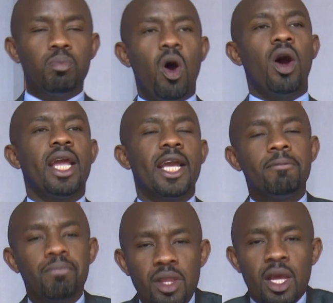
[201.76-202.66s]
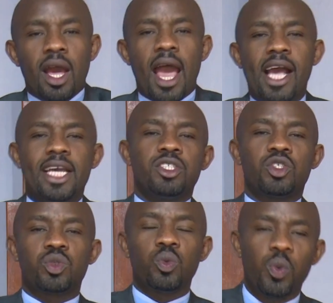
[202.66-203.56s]
morning,
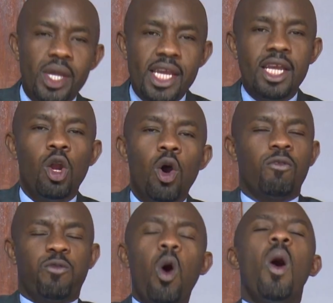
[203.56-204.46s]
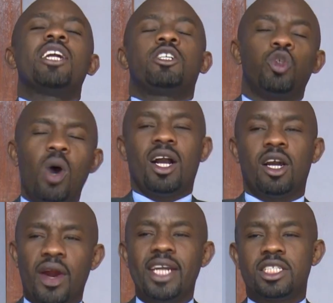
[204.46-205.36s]
as we look forward to a
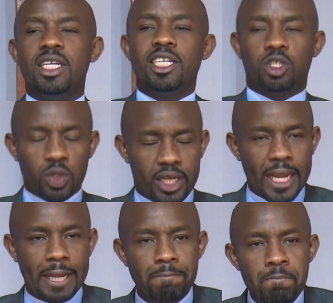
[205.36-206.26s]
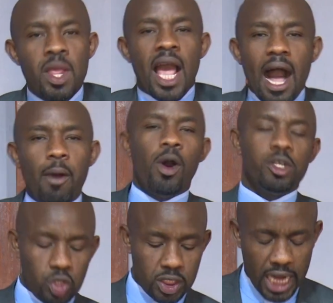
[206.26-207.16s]
great day today, I
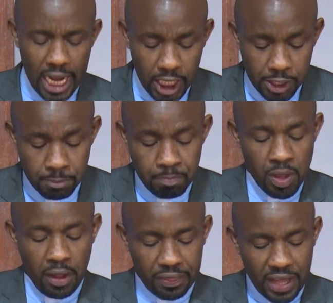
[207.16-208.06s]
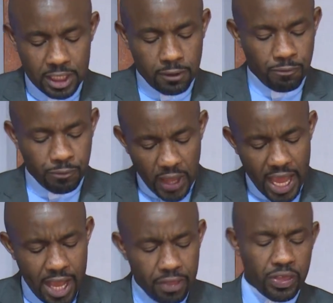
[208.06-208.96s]
want to tell you that
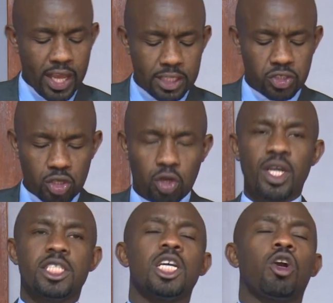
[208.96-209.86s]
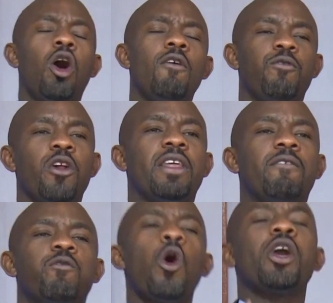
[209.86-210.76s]
faith is critical for the
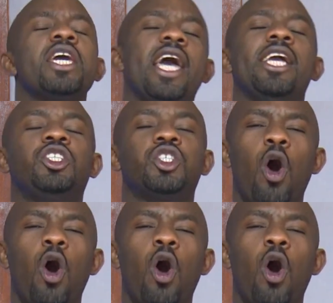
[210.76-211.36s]
voyage